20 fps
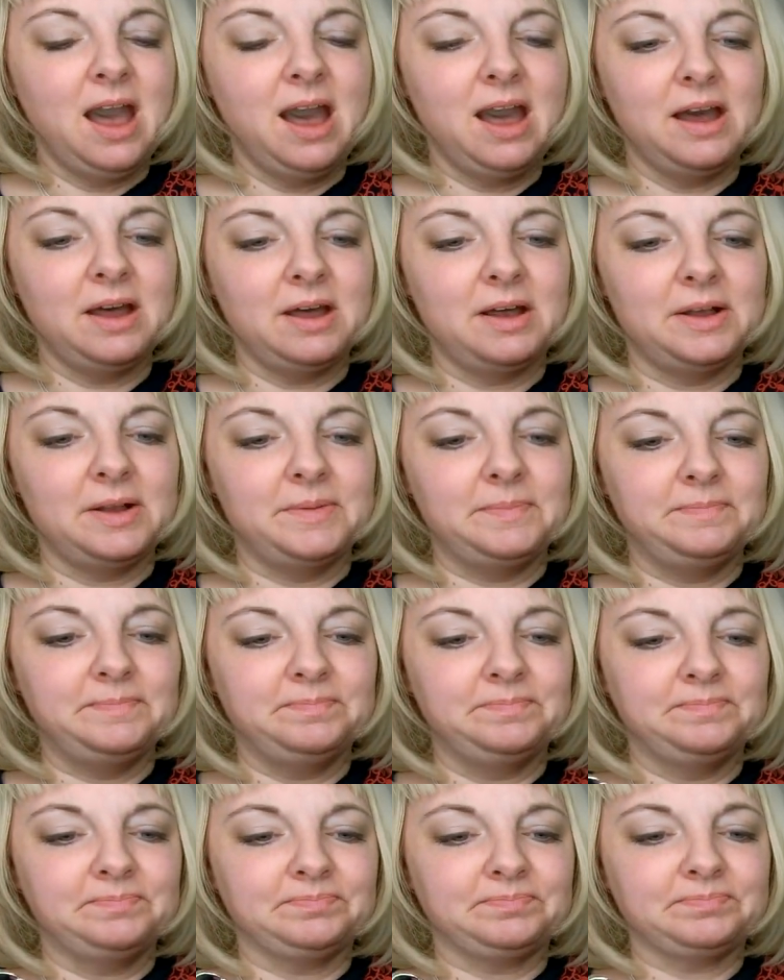It
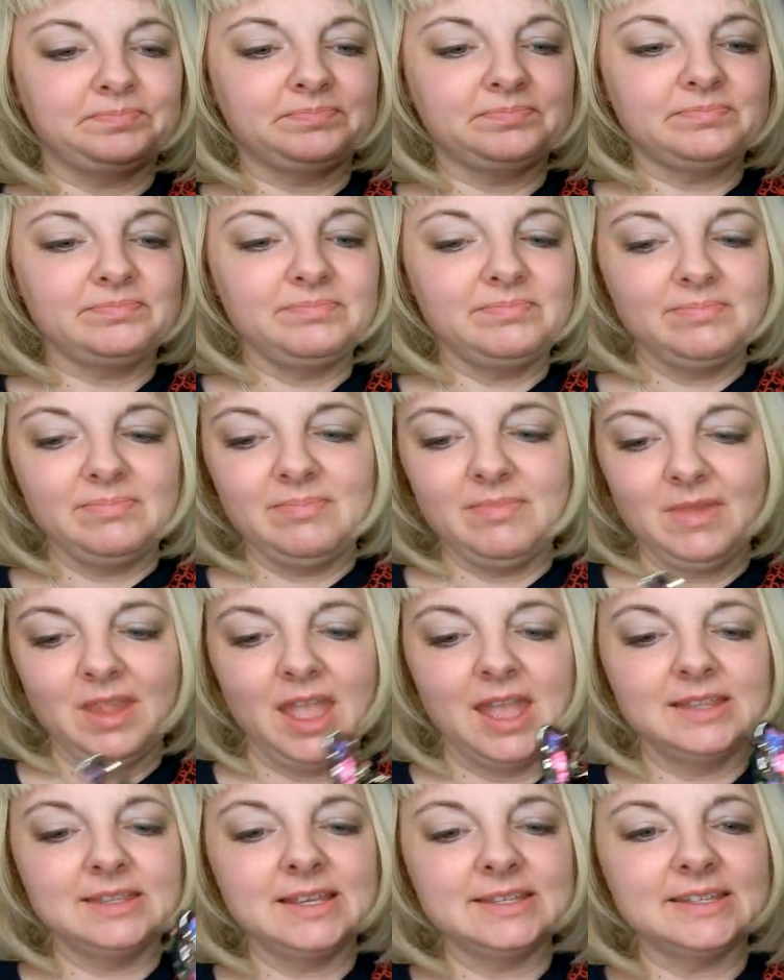
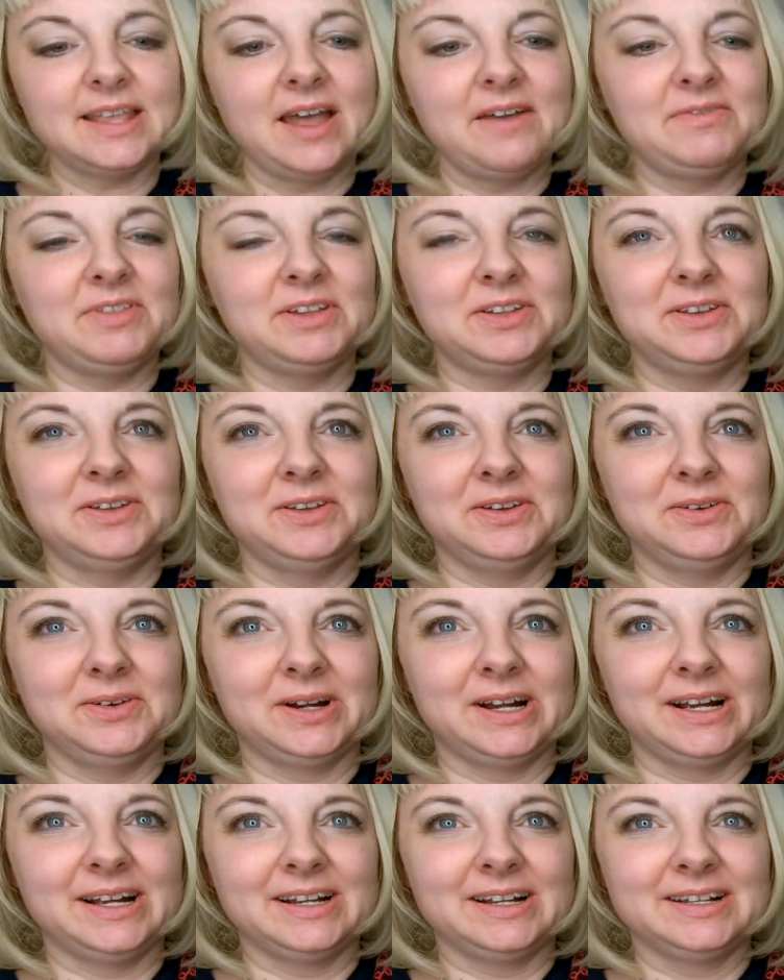does have the
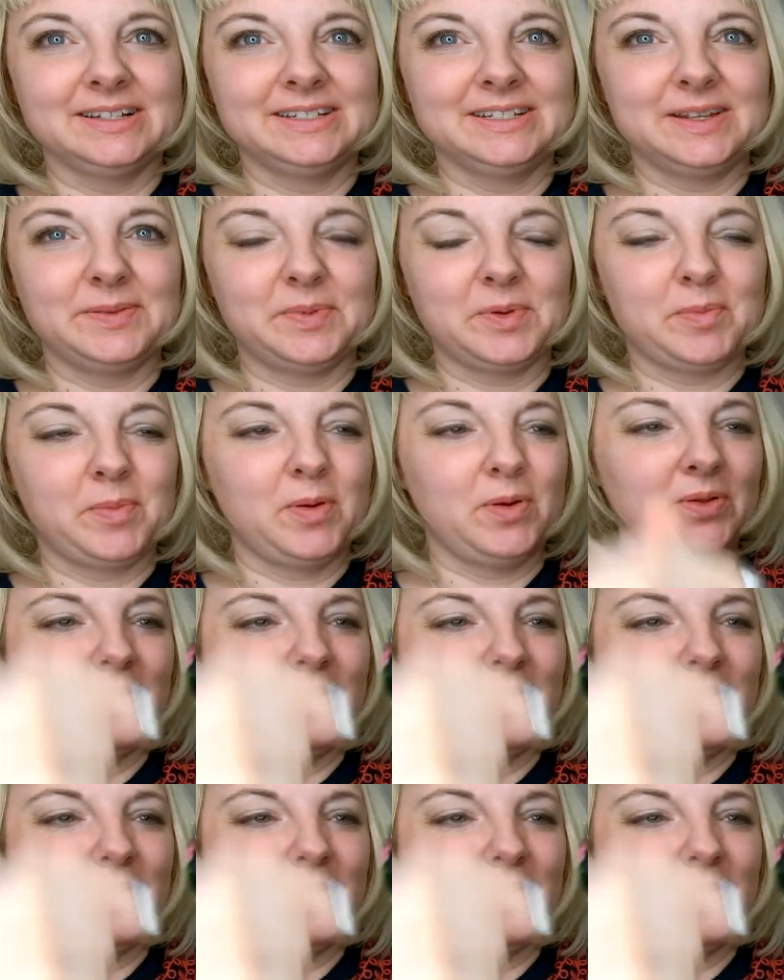newer zipper pull